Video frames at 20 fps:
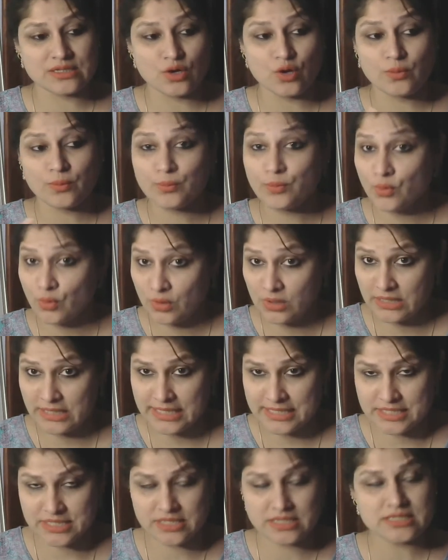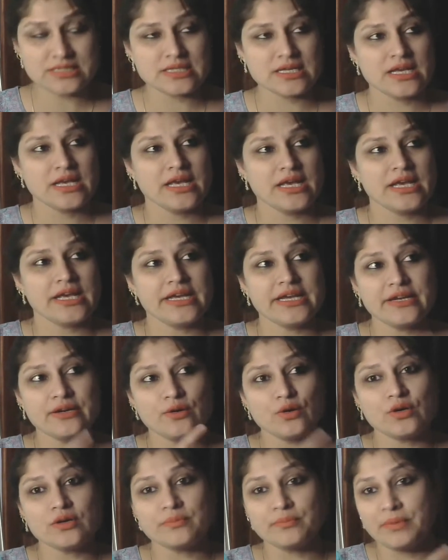or bold letters, he
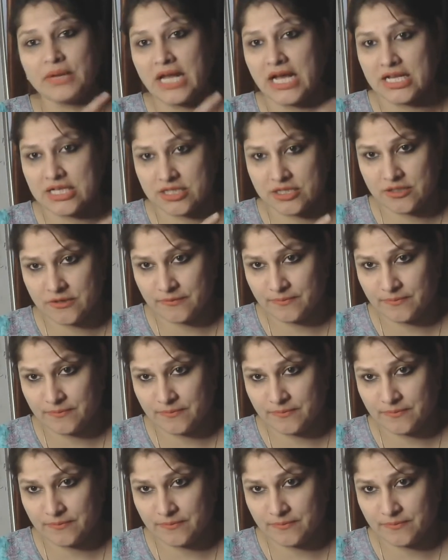wrote blood.